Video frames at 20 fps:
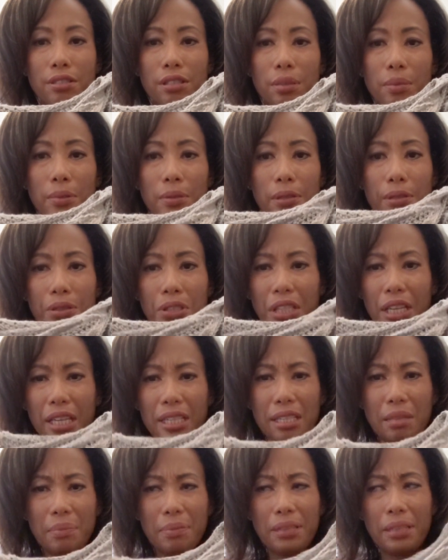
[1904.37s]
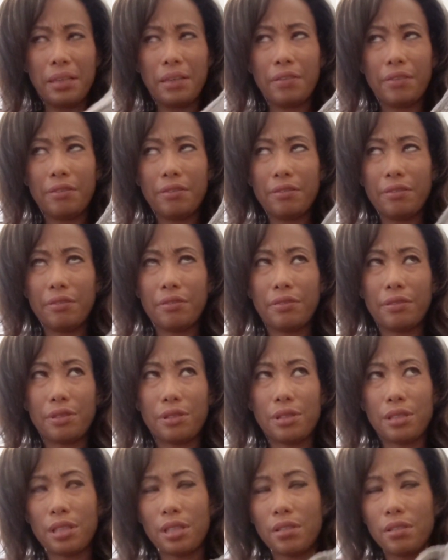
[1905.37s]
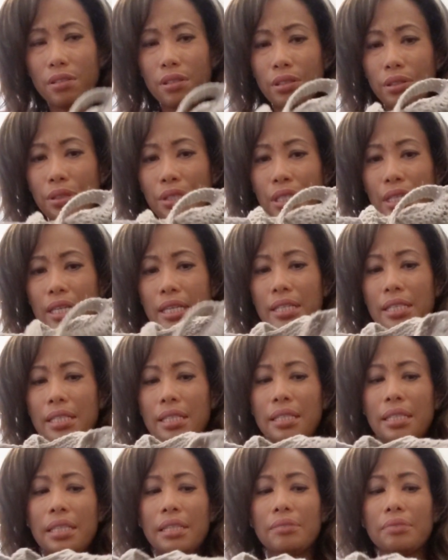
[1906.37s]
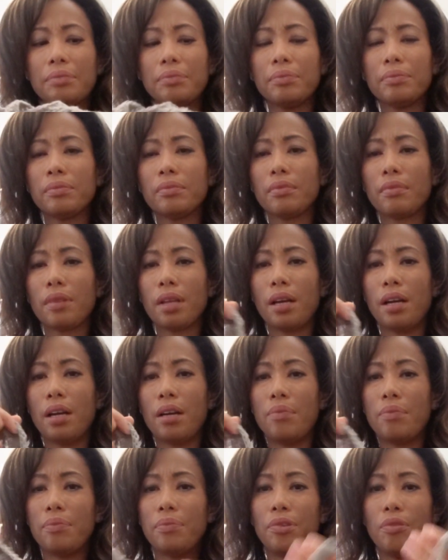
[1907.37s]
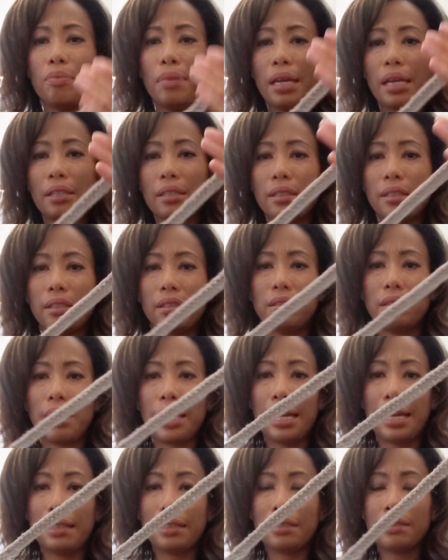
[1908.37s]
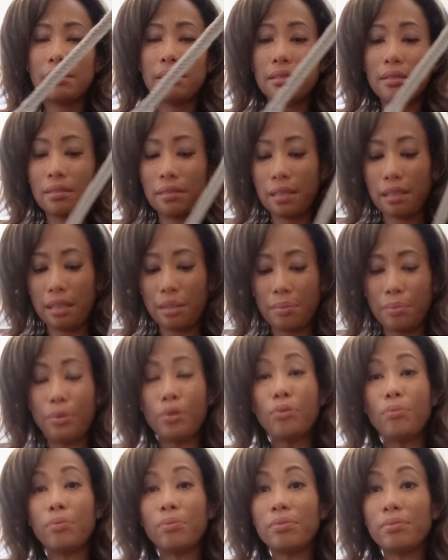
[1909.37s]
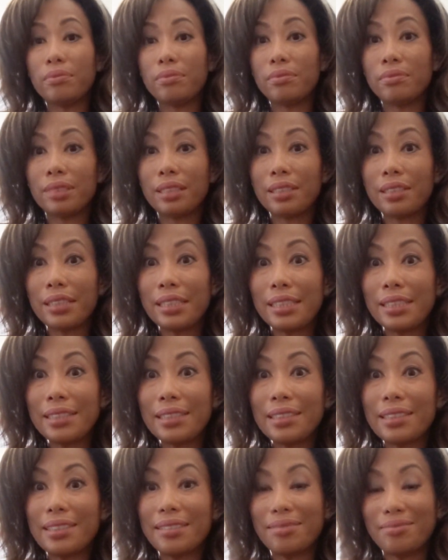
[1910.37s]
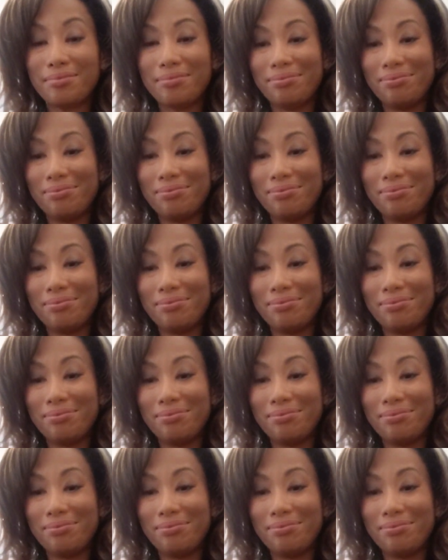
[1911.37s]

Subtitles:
double crochets, I believe, or single crochets, and then you make the handles, and boom, there it is.